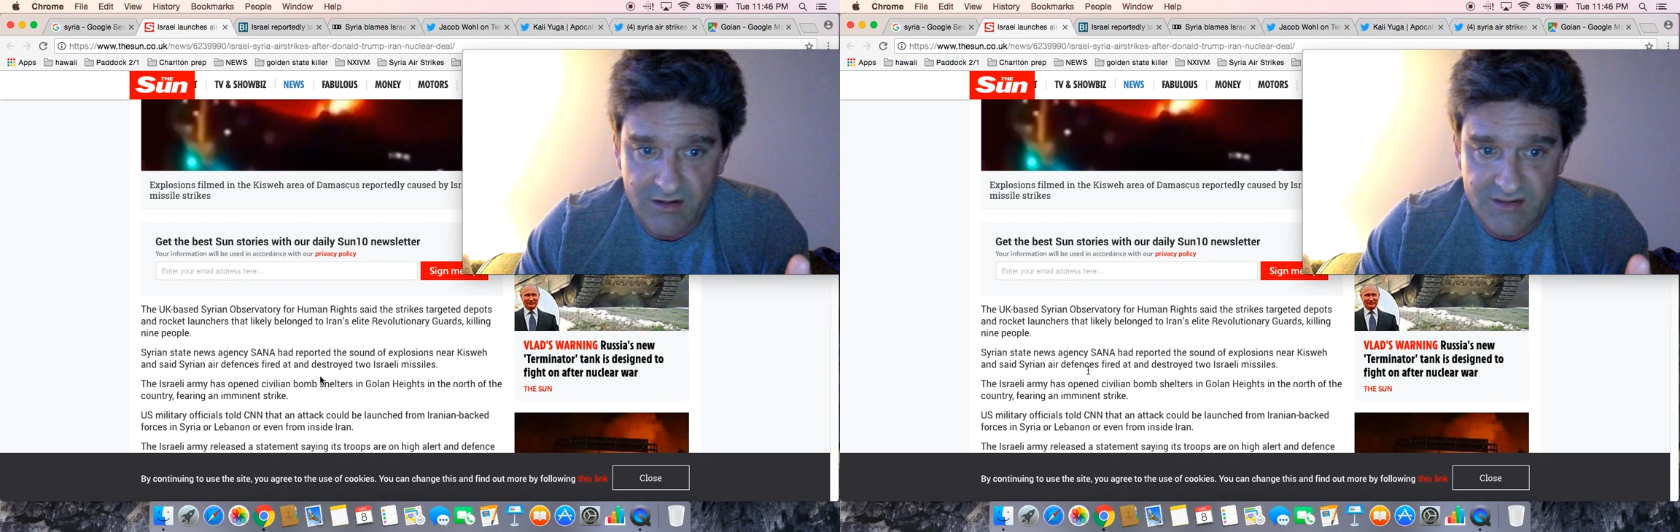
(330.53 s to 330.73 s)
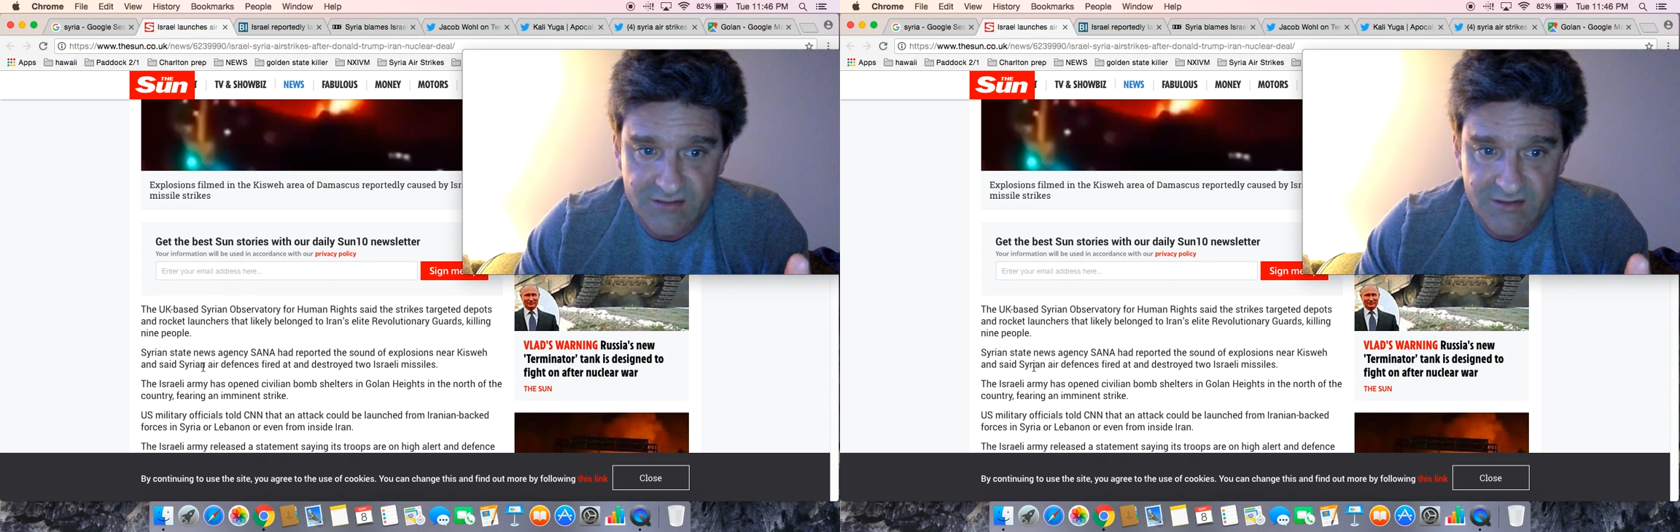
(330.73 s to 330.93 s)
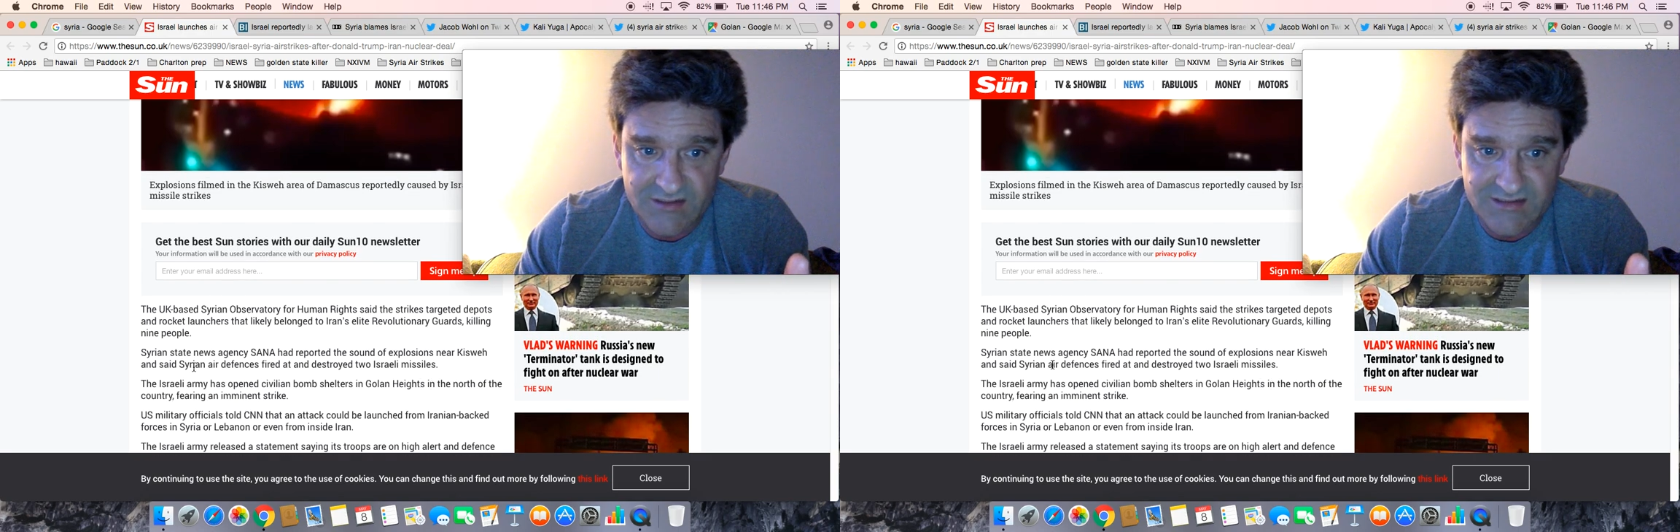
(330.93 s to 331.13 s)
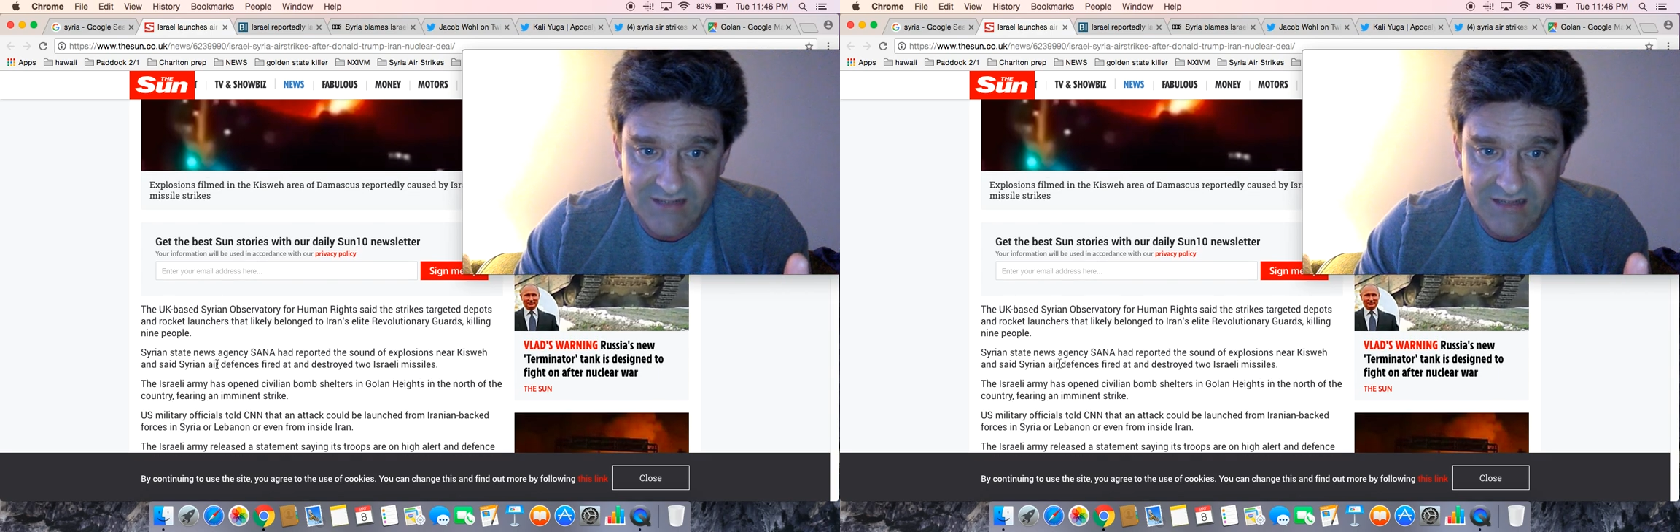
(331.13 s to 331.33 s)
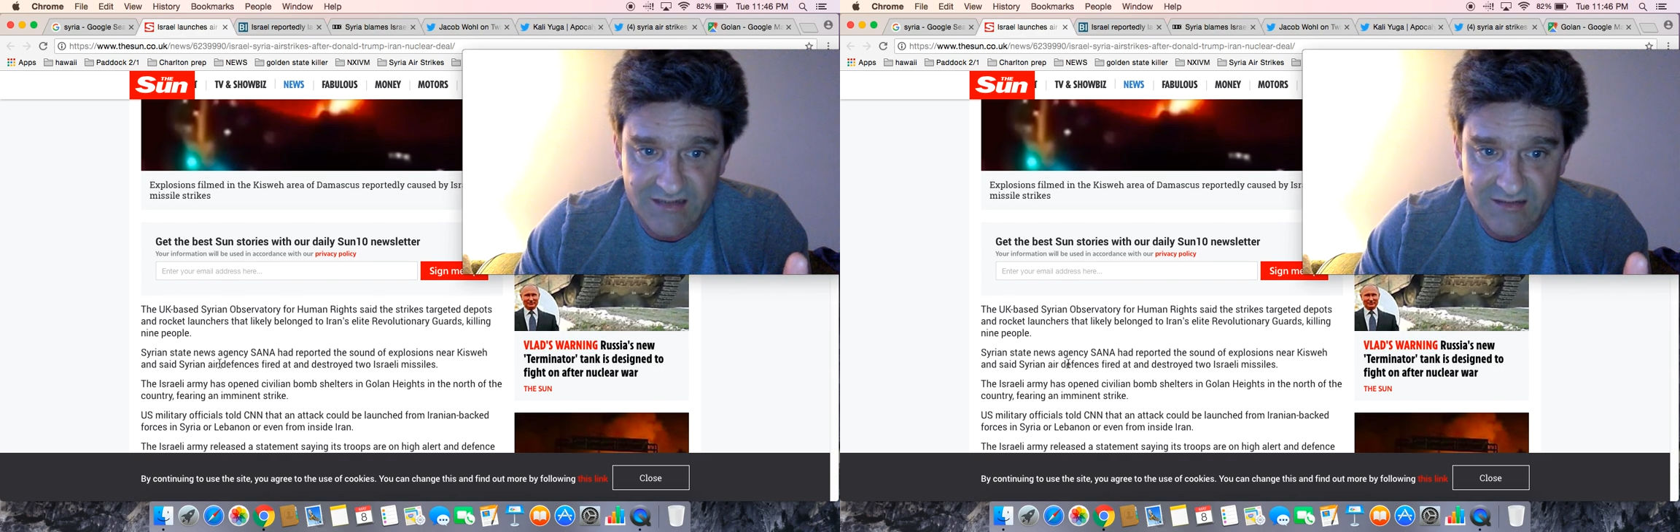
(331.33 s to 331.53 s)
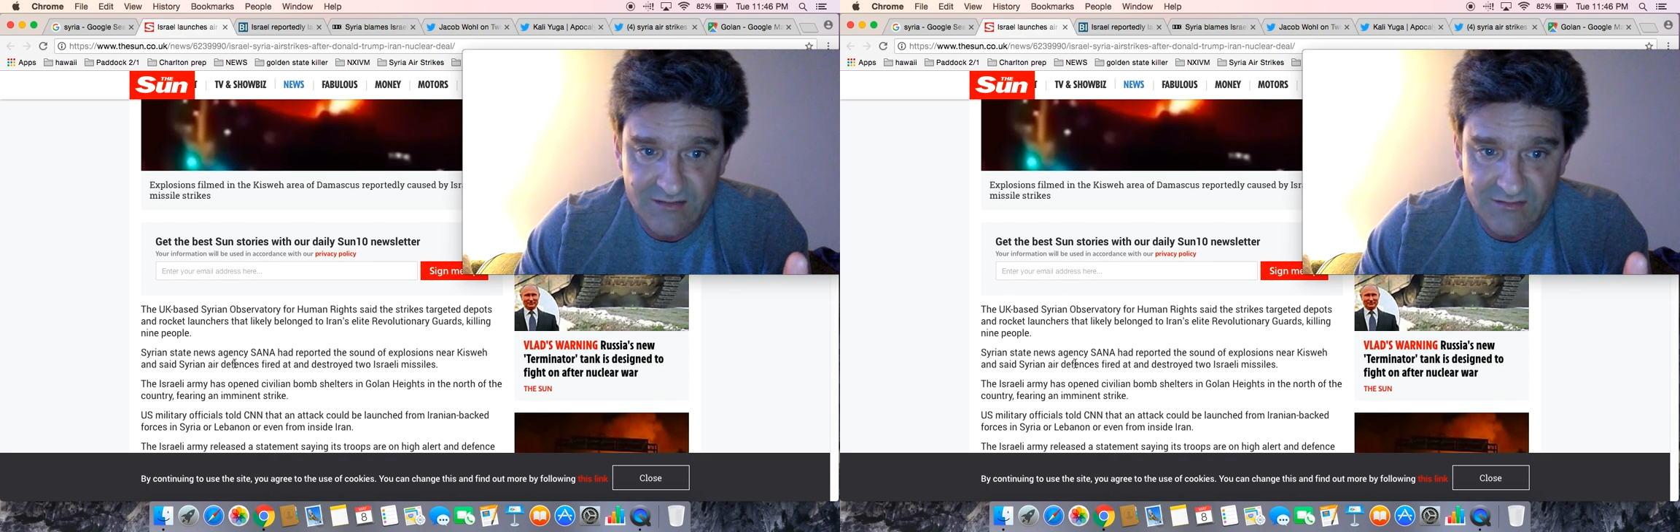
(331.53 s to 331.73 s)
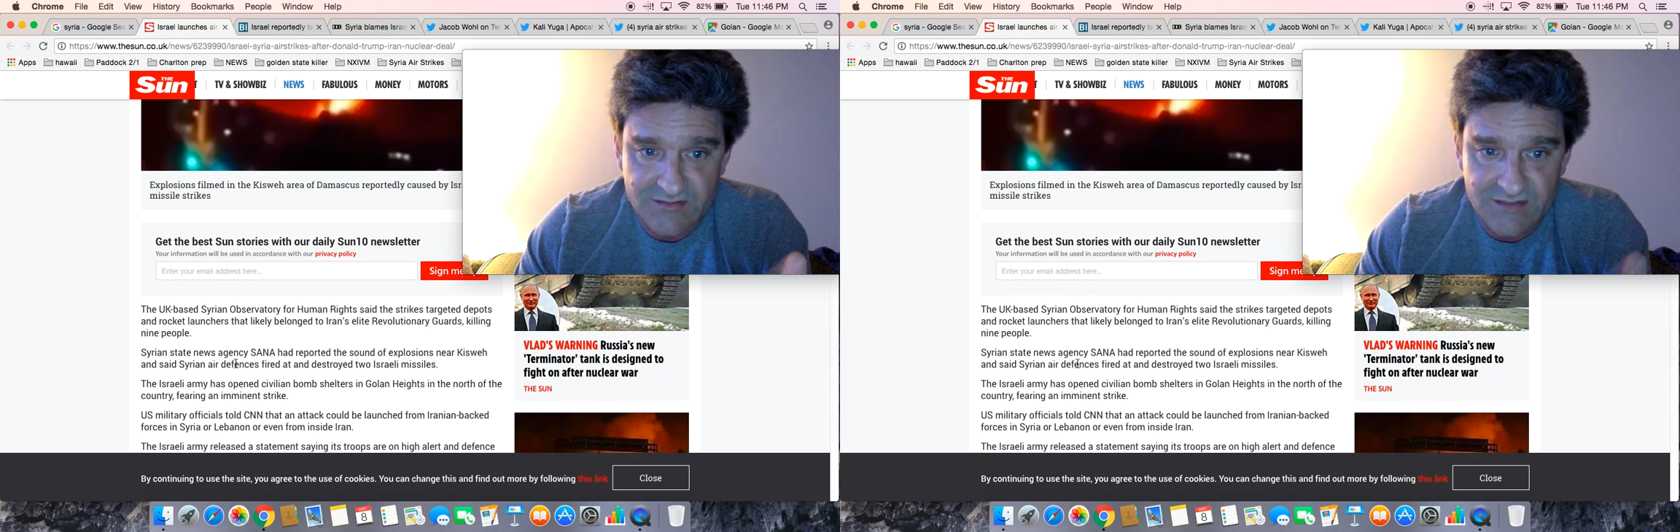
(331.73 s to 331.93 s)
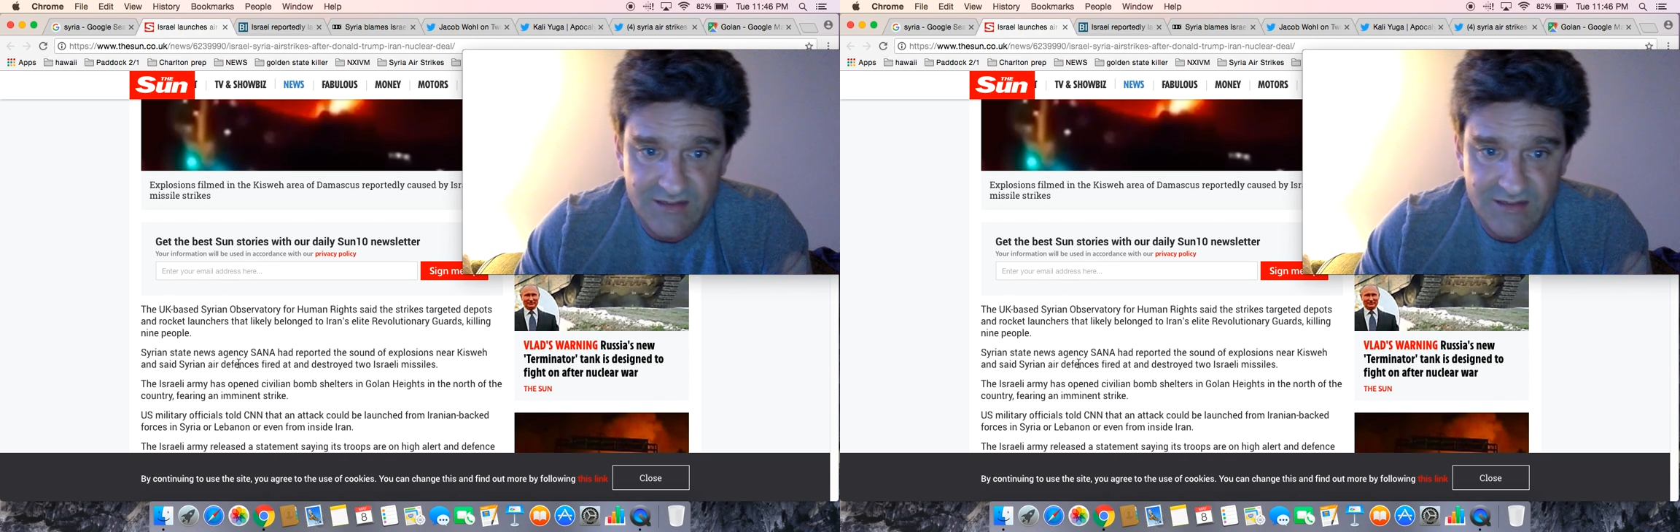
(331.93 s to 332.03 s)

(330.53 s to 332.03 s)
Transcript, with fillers: Syrian state news